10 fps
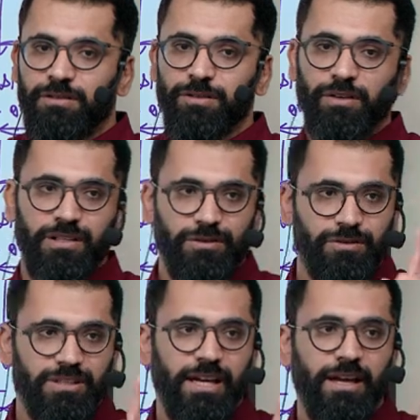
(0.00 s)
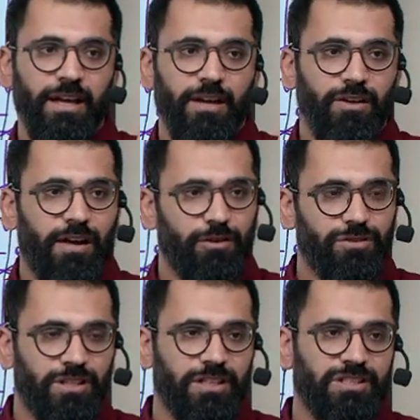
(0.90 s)
So issue say, you'll have to
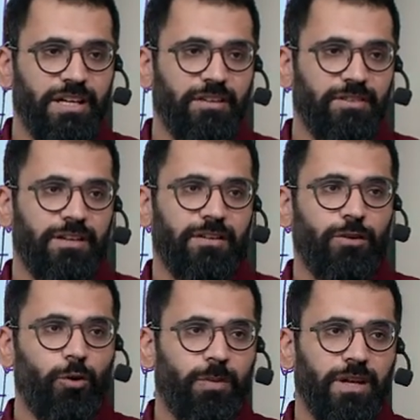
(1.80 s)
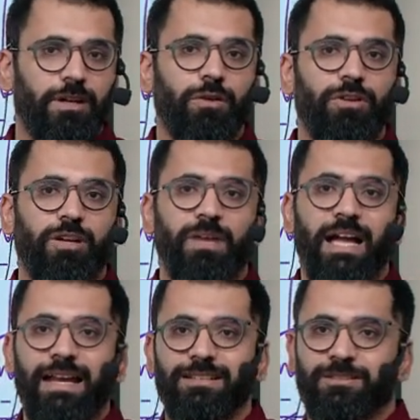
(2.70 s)
search that if there is a European Union
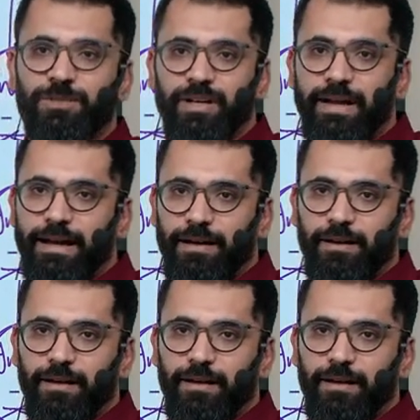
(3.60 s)
mechanism on debt,